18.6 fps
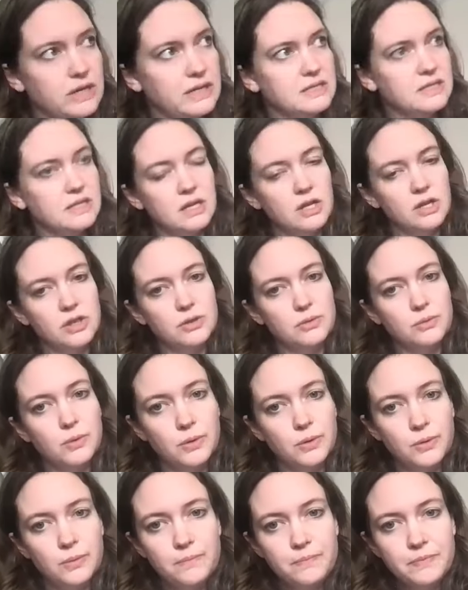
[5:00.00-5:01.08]
transiting
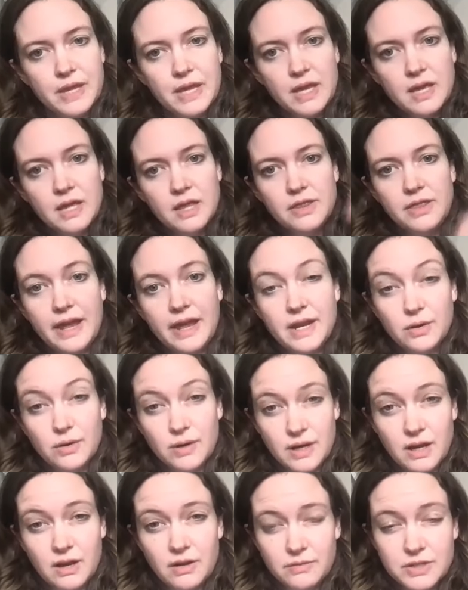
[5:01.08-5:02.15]
through that
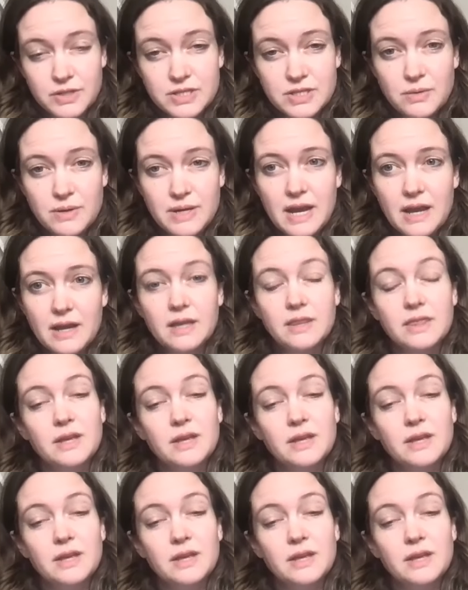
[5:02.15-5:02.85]
area of the zodiac.